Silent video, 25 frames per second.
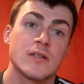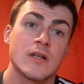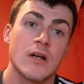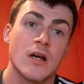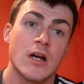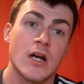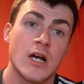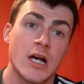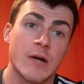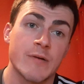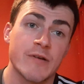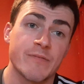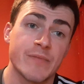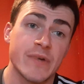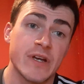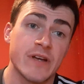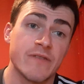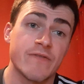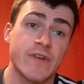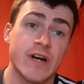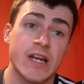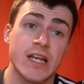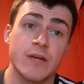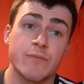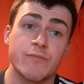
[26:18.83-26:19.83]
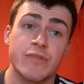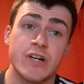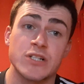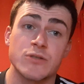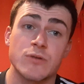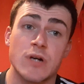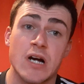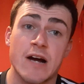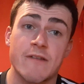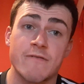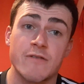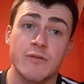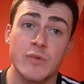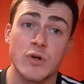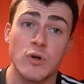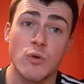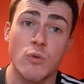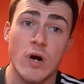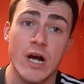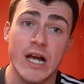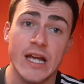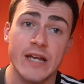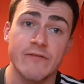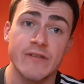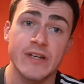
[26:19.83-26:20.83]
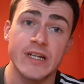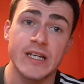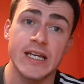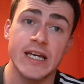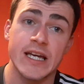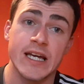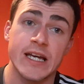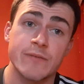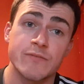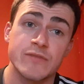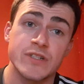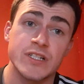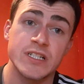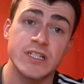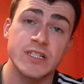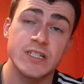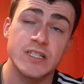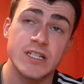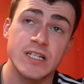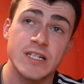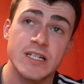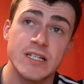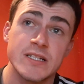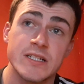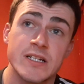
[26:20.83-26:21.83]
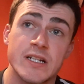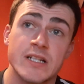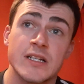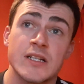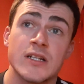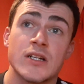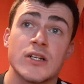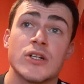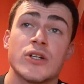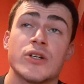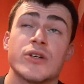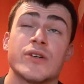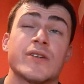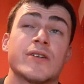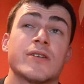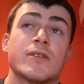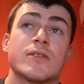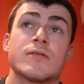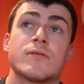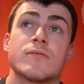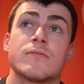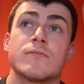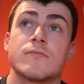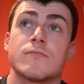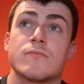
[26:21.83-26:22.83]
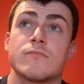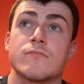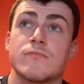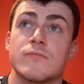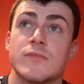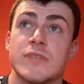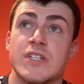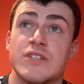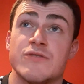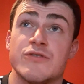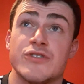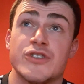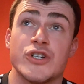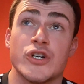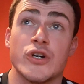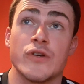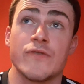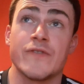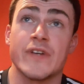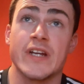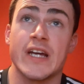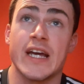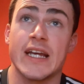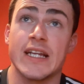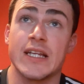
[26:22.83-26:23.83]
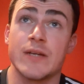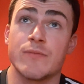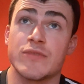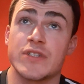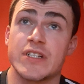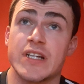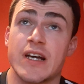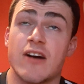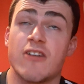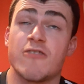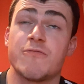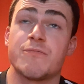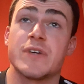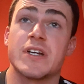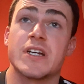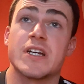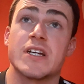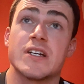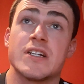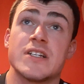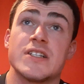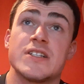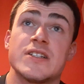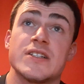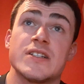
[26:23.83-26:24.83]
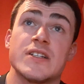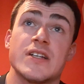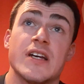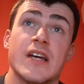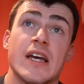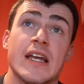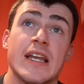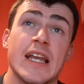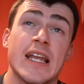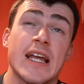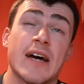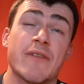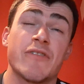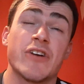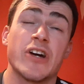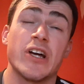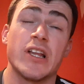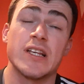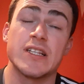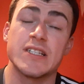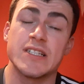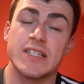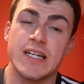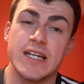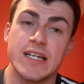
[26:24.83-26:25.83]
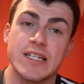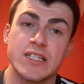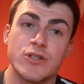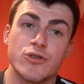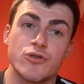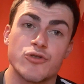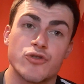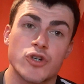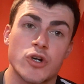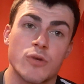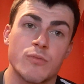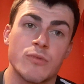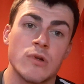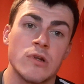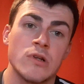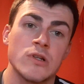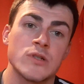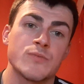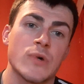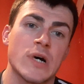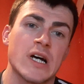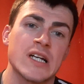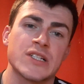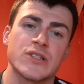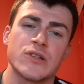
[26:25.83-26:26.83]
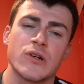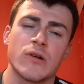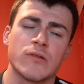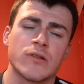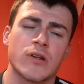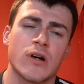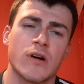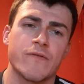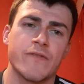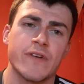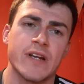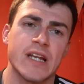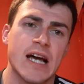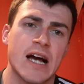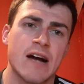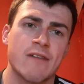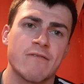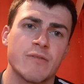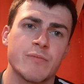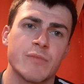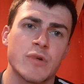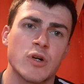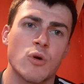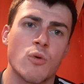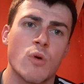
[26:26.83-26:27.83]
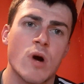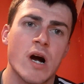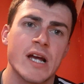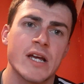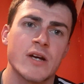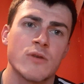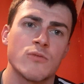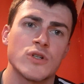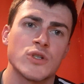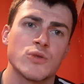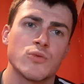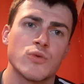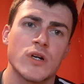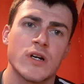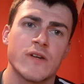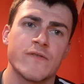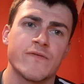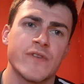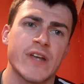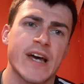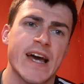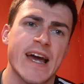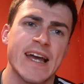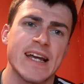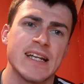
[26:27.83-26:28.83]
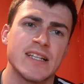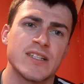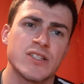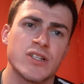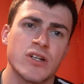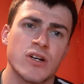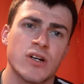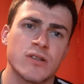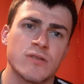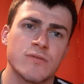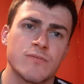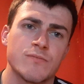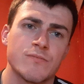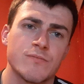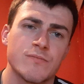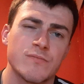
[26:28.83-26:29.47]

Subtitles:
I've been very impressed with Harry Maguire in games this season. He's rejuvenated himself because he did have early season troubles, but I still don't think Harry Maguire was worth the £80